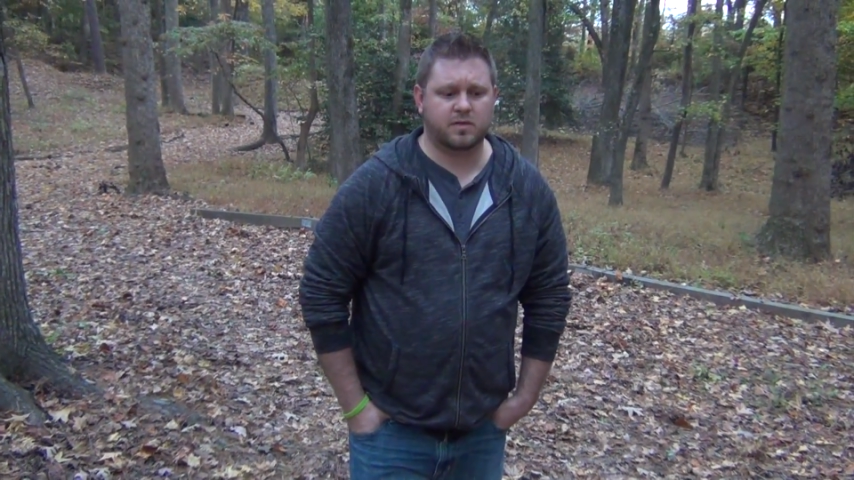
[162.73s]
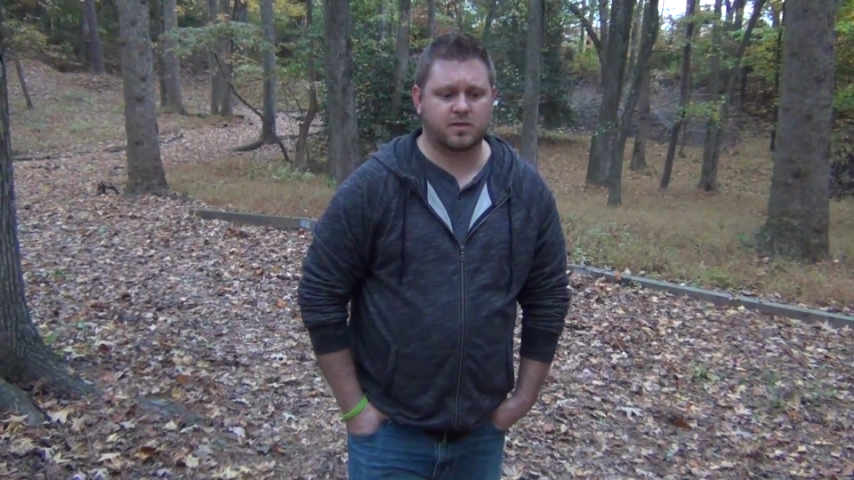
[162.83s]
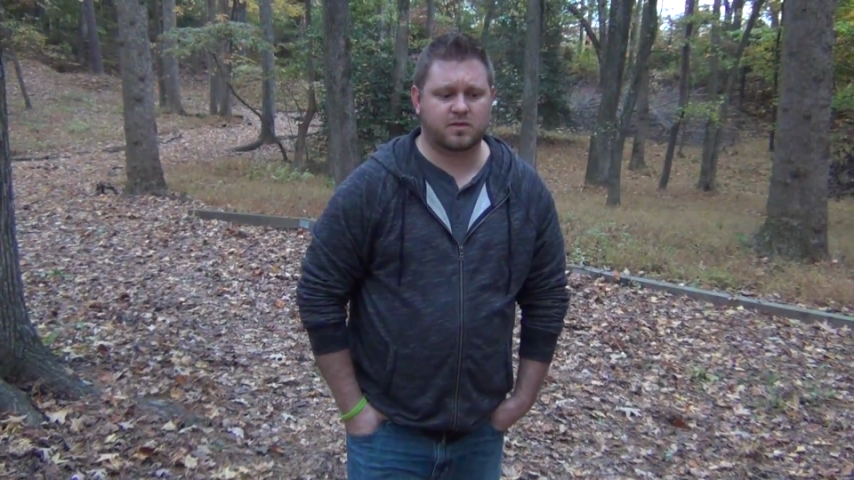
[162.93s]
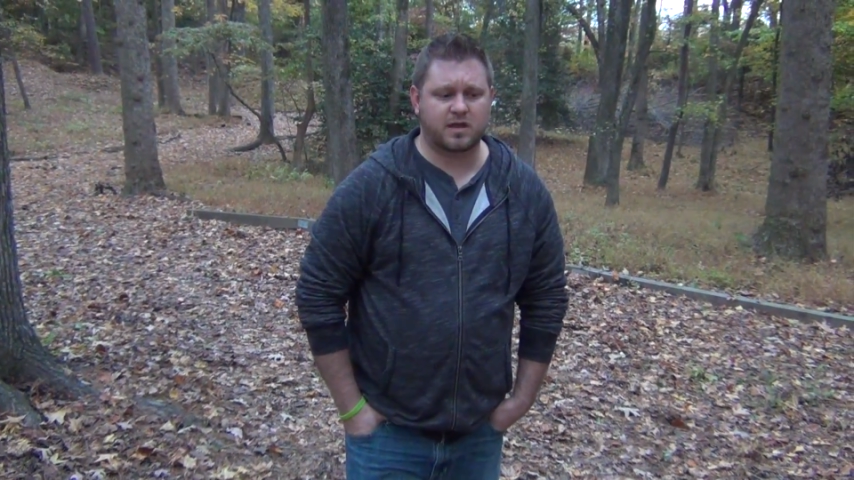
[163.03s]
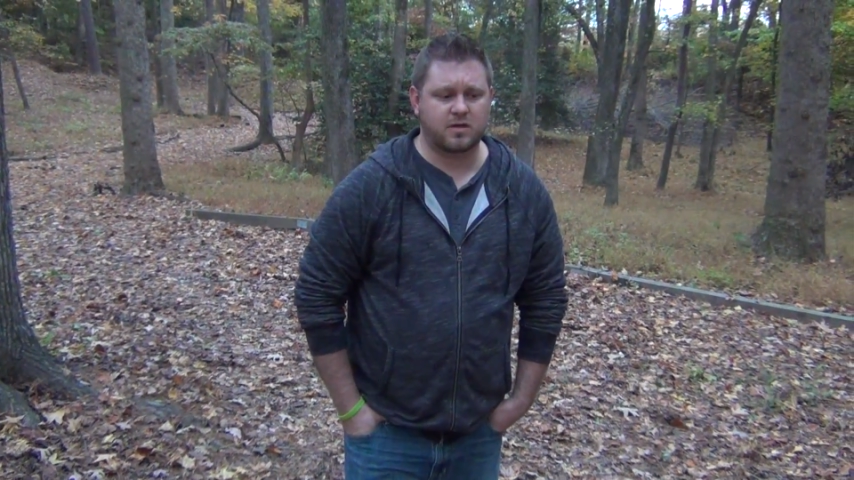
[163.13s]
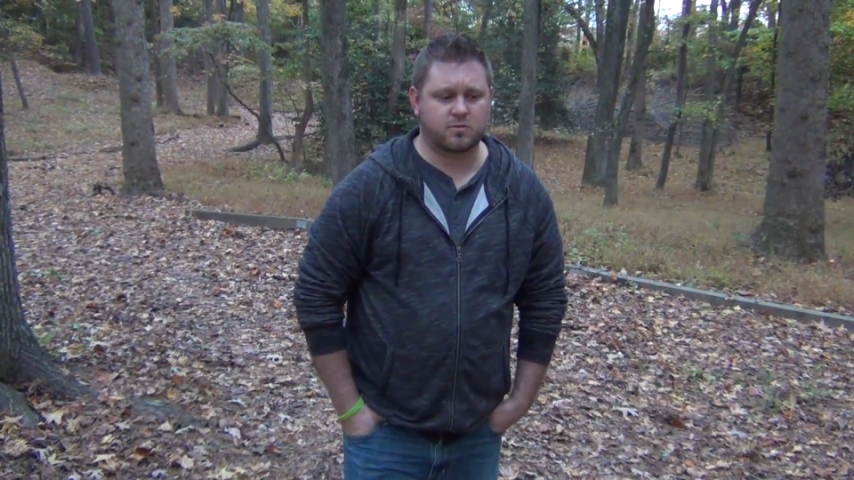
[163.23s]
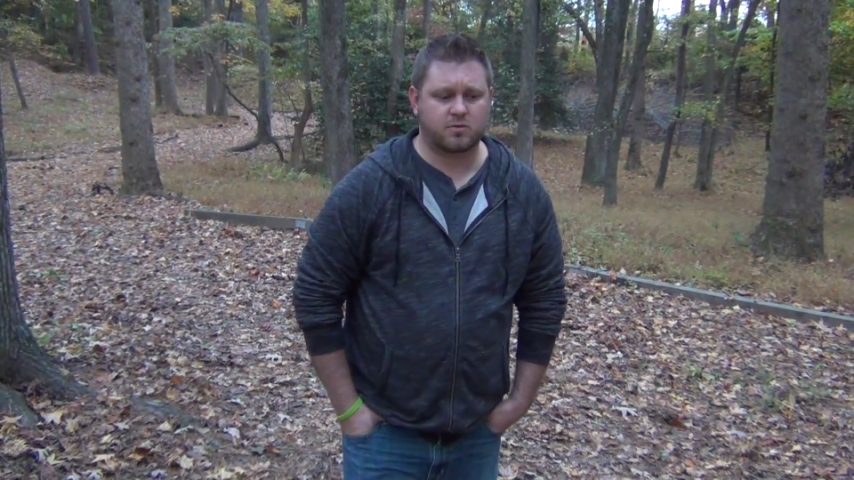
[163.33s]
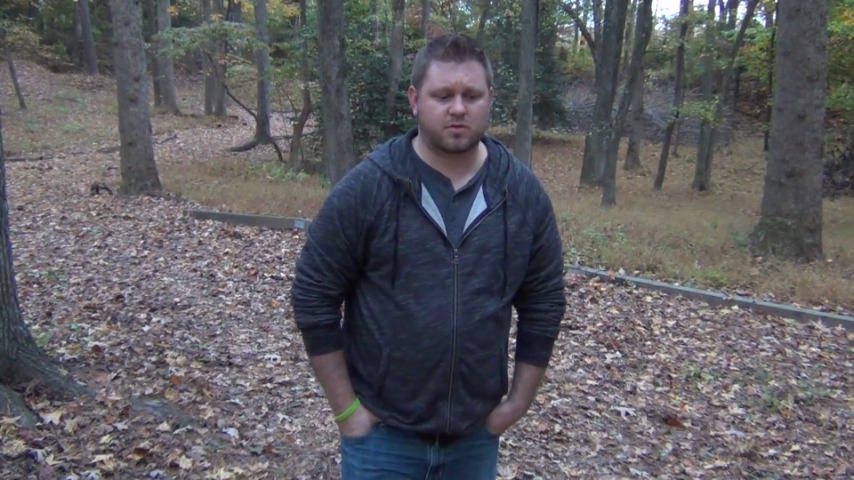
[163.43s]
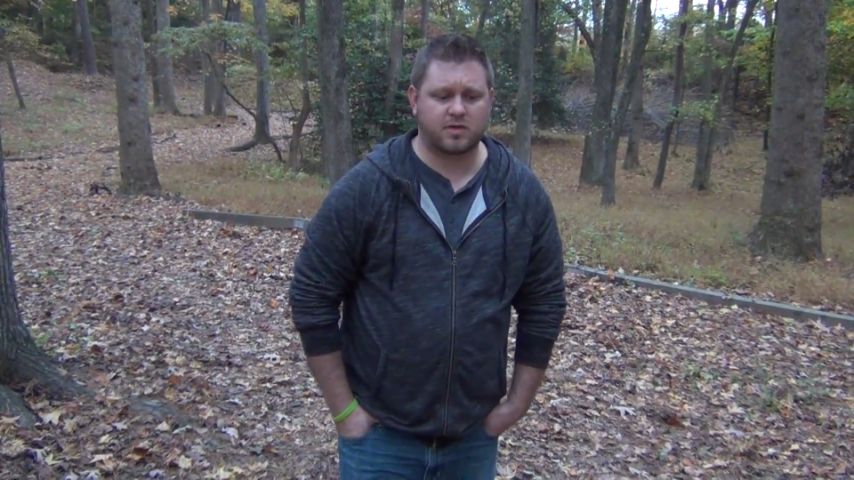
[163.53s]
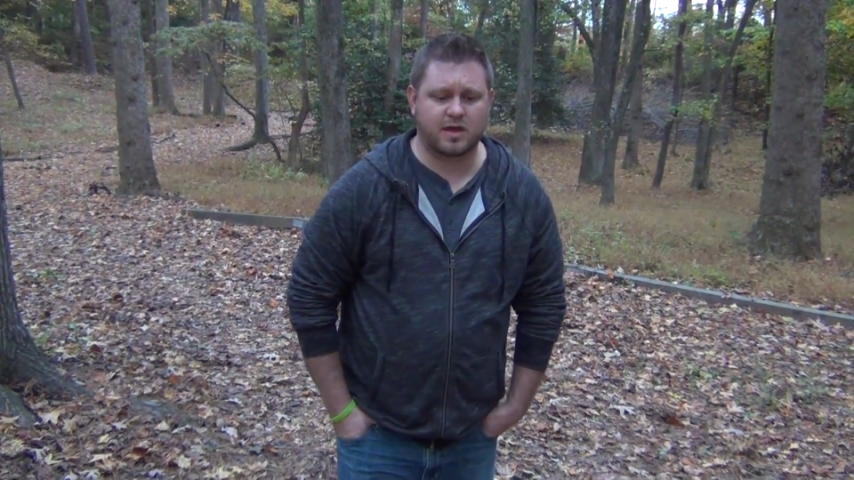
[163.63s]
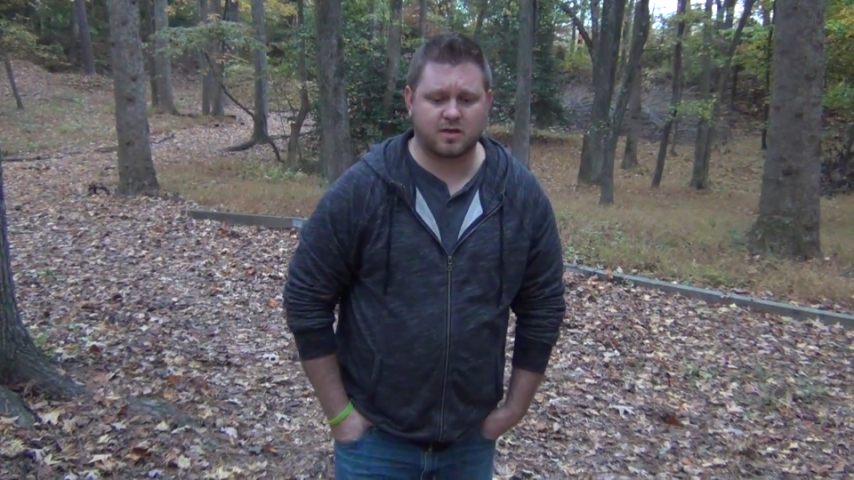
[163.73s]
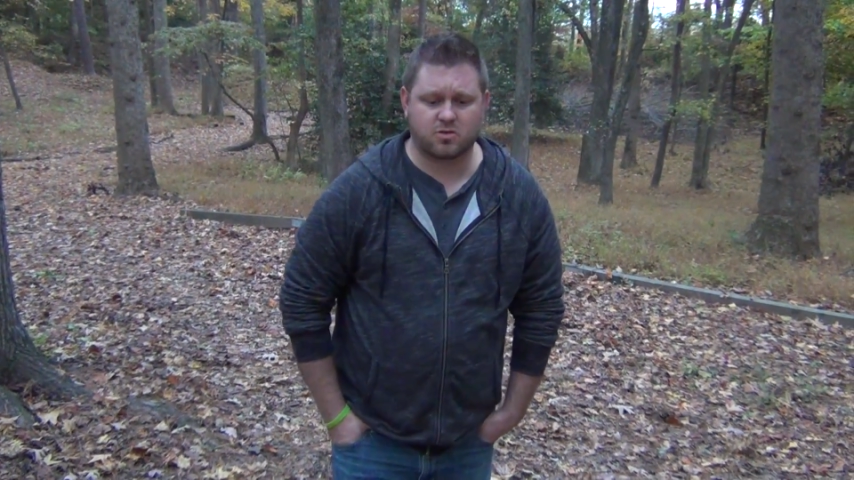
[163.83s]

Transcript: be this dangerous thing,